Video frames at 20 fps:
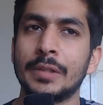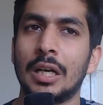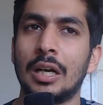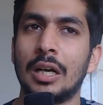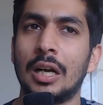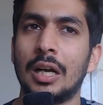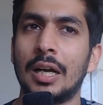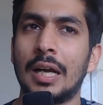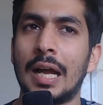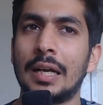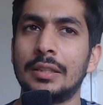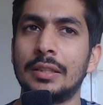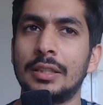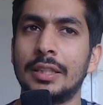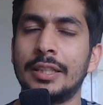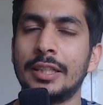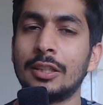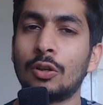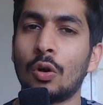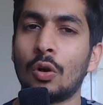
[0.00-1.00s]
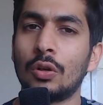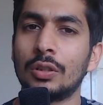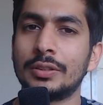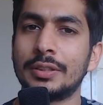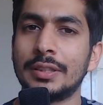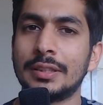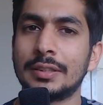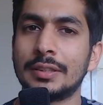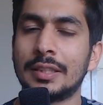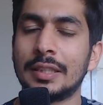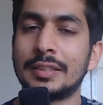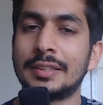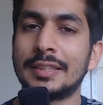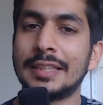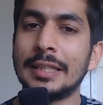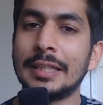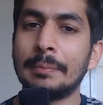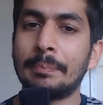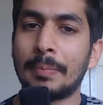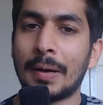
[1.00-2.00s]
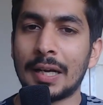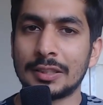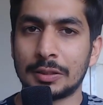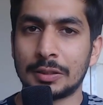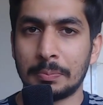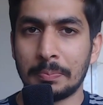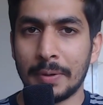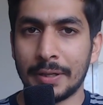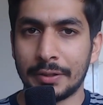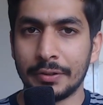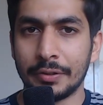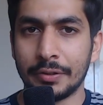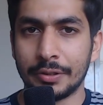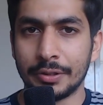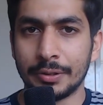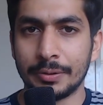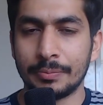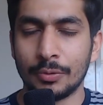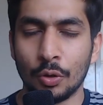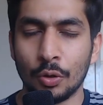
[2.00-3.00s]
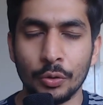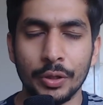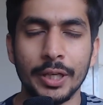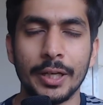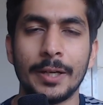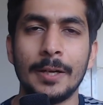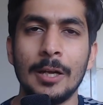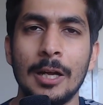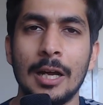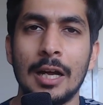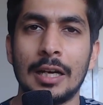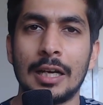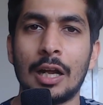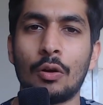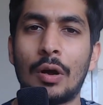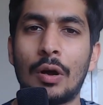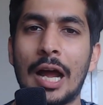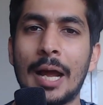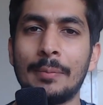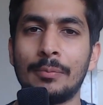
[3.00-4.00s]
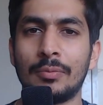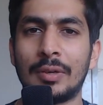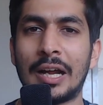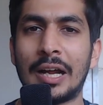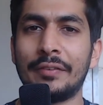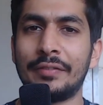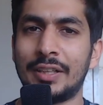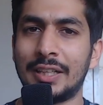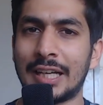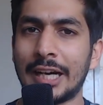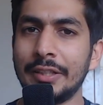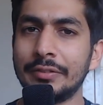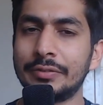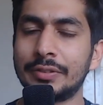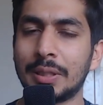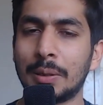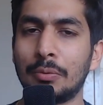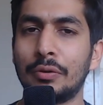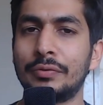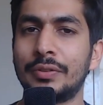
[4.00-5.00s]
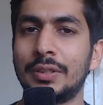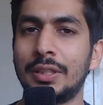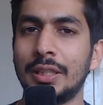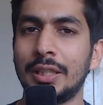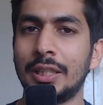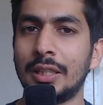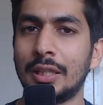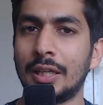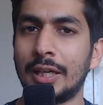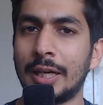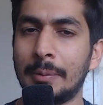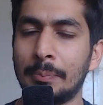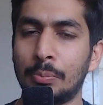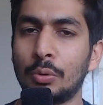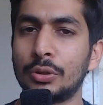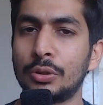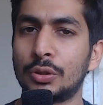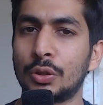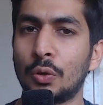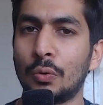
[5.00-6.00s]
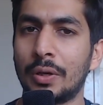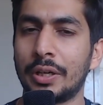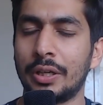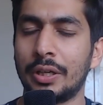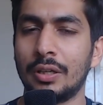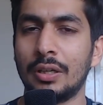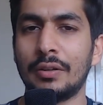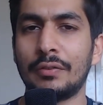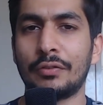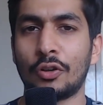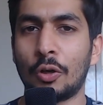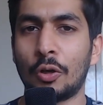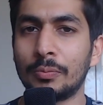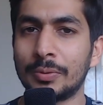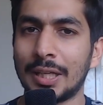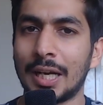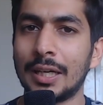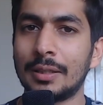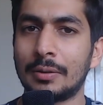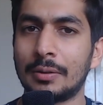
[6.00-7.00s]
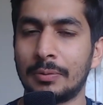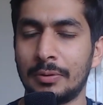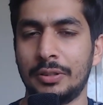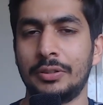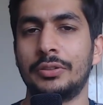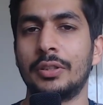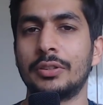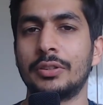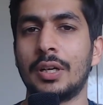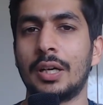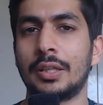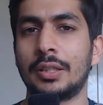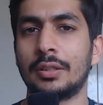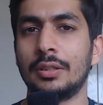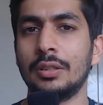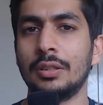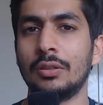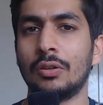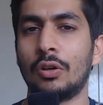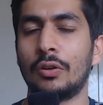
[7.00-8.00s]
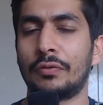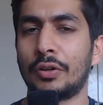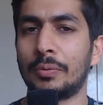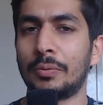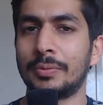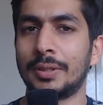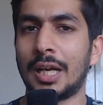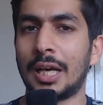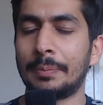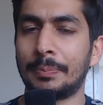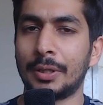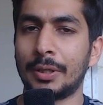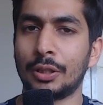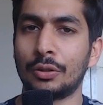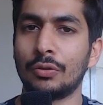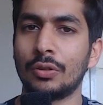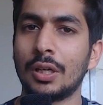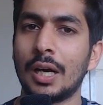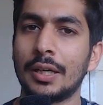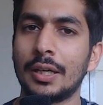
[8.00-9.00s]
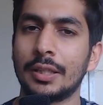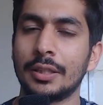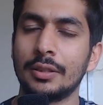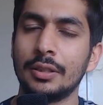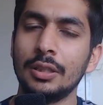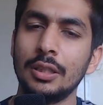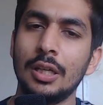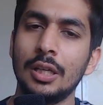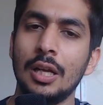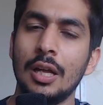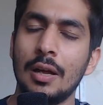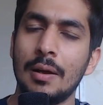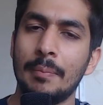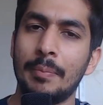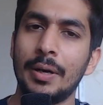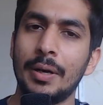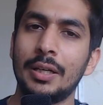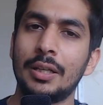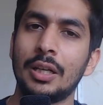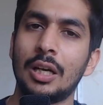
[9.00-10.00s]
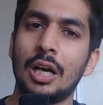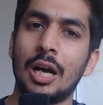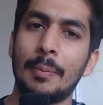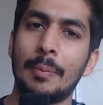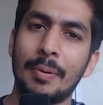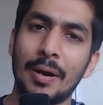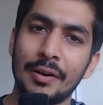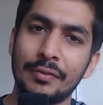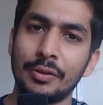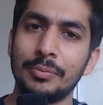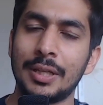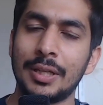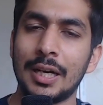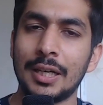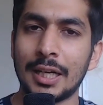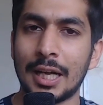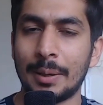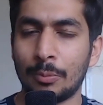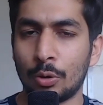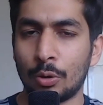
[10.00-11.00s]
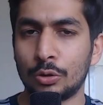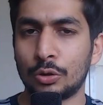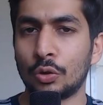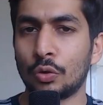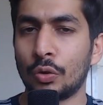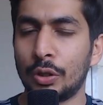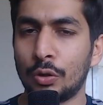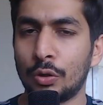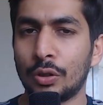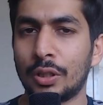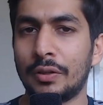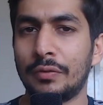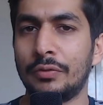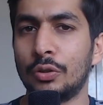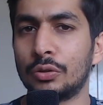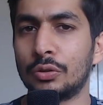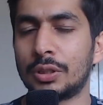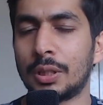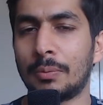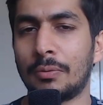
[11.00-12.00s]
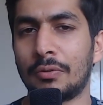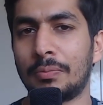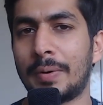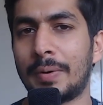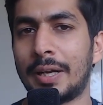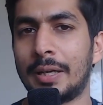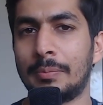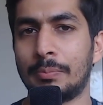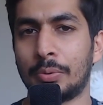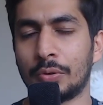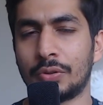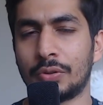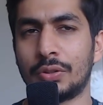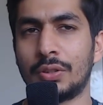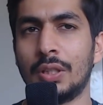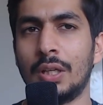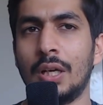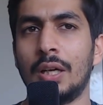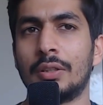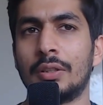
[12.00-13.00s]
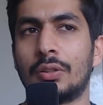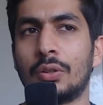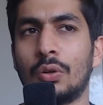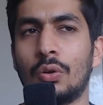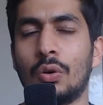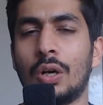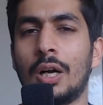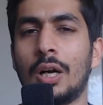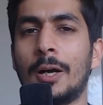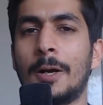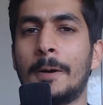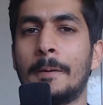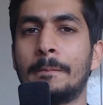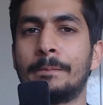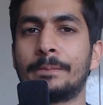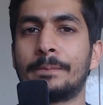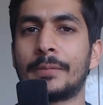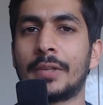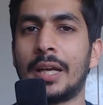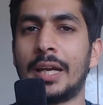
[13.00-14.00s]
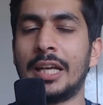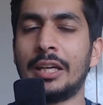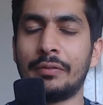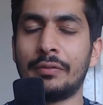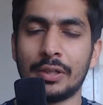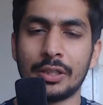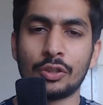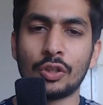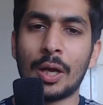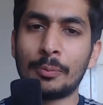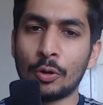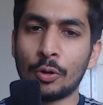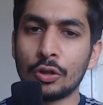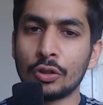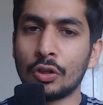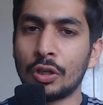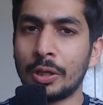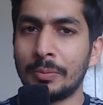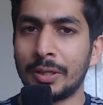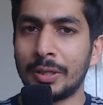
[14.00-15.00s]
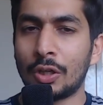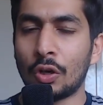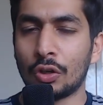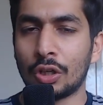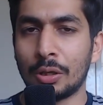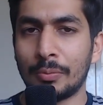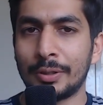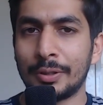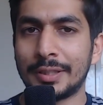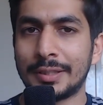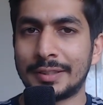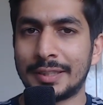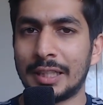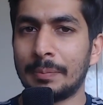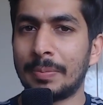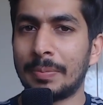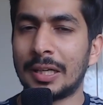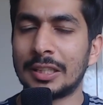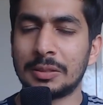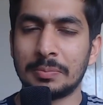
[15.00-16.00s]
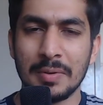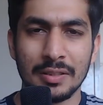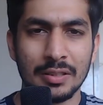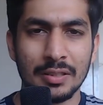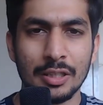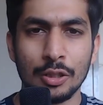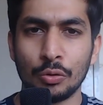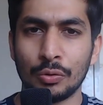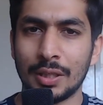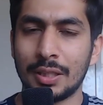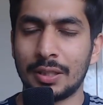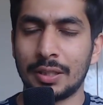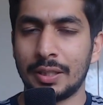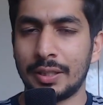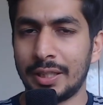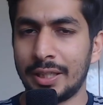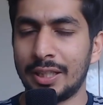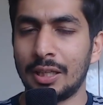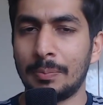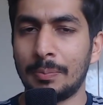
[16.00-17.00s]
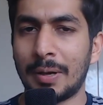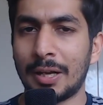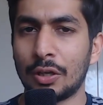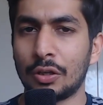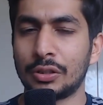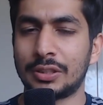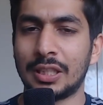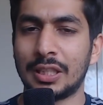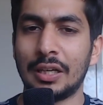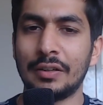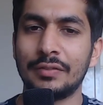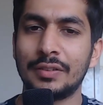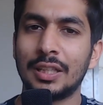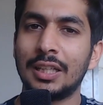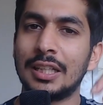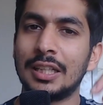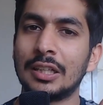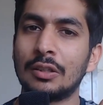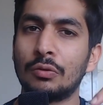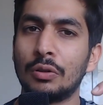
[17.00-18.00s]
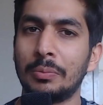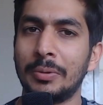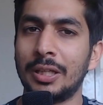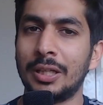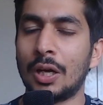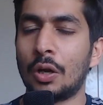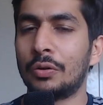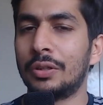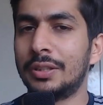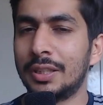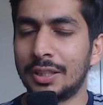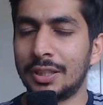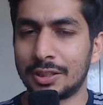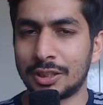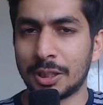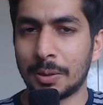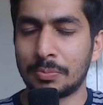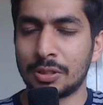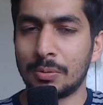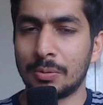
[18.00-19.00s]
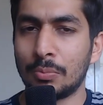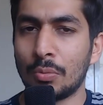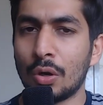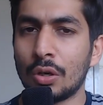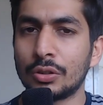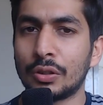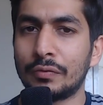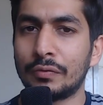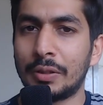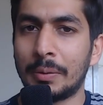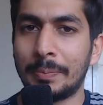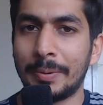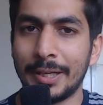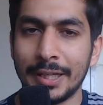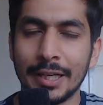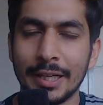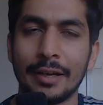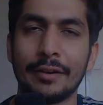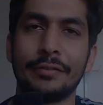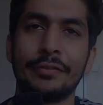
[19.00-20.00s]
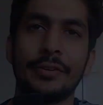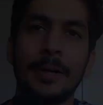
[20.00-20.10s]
And he calls it the 3-pass method. Okay, now I've derived some of the inputs over here from that research article or from that particular article, but apart from that, I'm also going to give you some of my inputs. So anyway, so I'm not going to be talking about the 3-pass method. You can read it by yourself. The link will be down in the description box of the PDF.